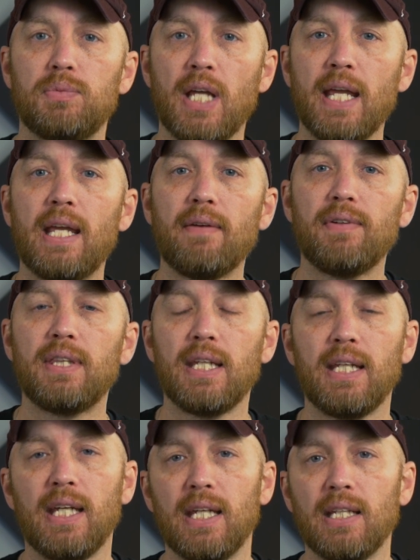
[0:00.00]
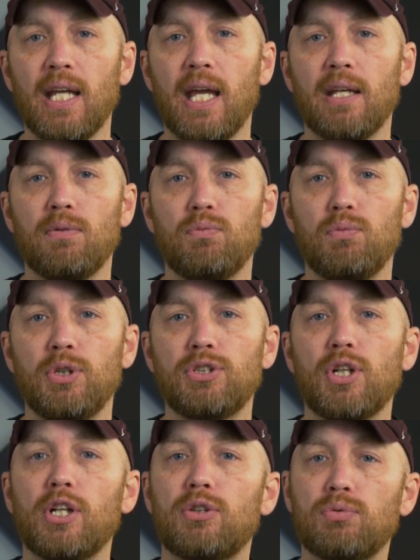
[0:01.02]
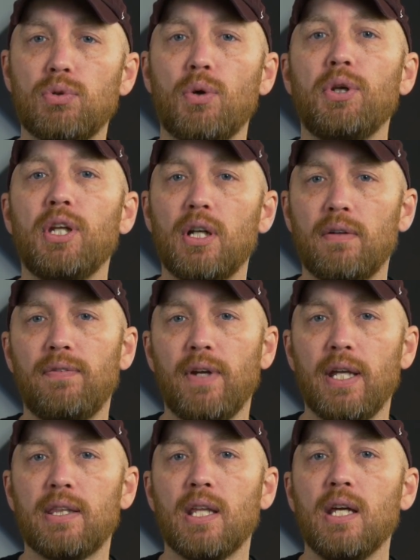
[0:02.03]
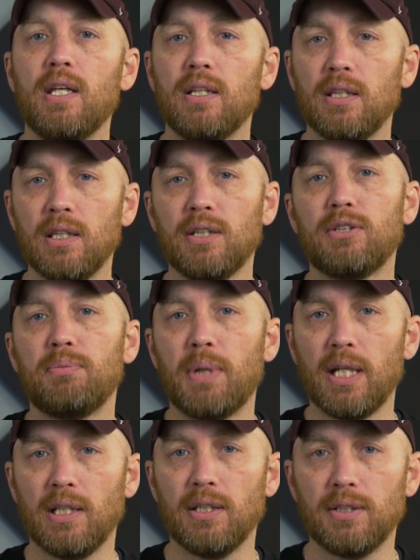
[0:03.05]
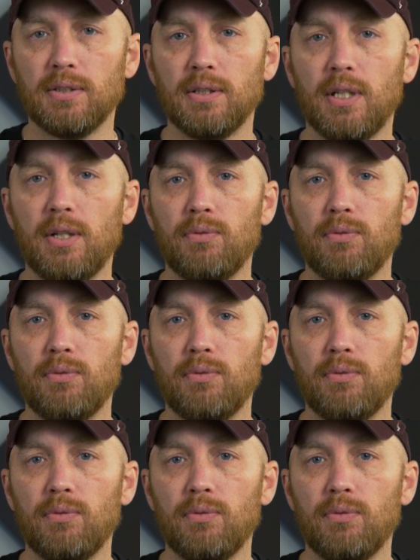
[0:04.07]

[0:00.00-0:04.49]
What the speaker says: take everything in and we start growing in our faith little by little.